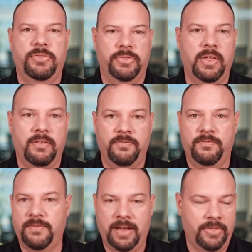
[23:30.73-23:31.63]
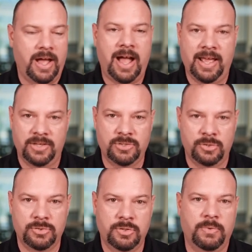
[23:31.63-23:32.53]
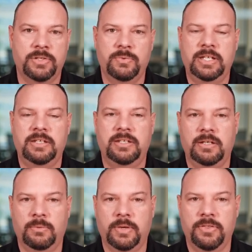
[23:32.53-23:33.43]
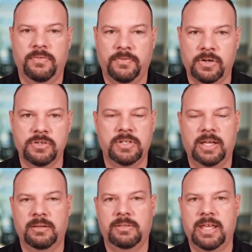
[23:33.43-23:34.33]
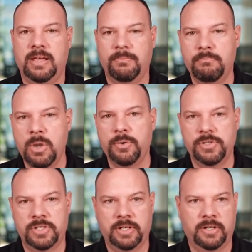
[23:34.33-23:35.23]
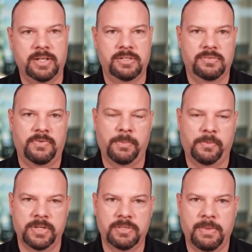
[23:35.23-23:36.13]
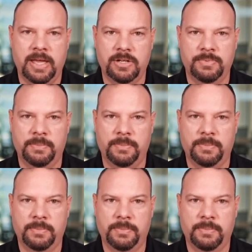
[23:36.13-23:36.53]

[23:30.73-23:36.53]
the highest. Those are the ones we need to deal with first and take most serious from a risk management